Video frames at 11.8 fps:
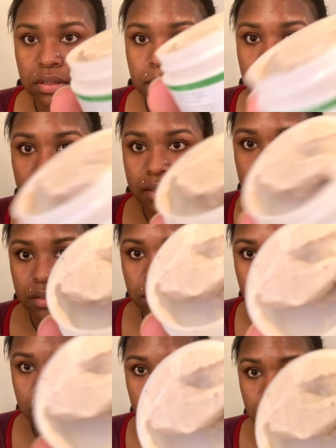the mask.
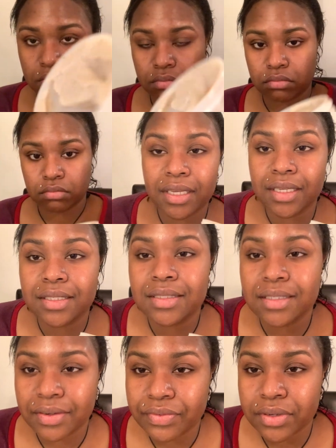It
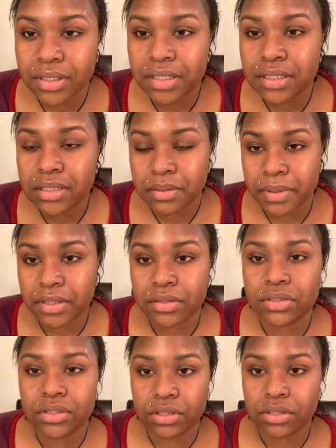definitely smells
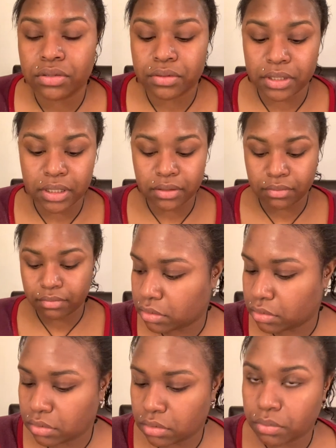gingery.
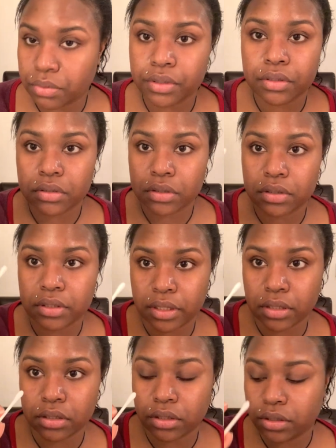We're gonna take
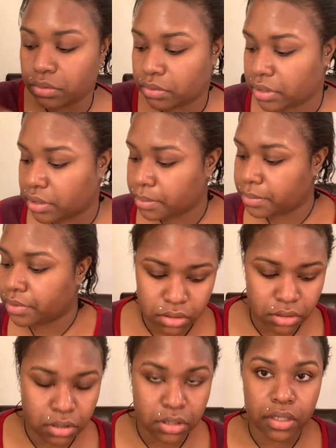the Q-tip
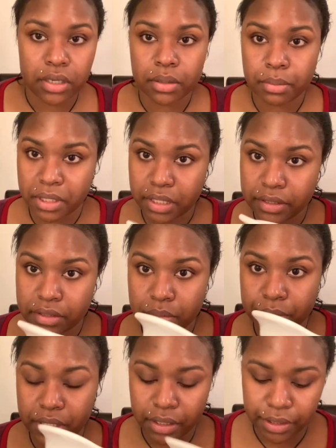and apply some
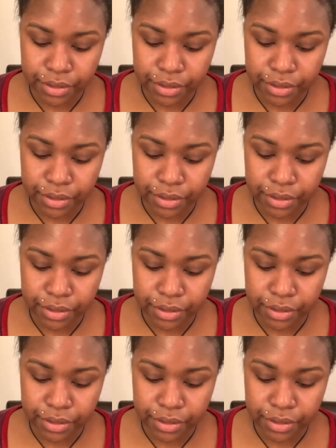in here.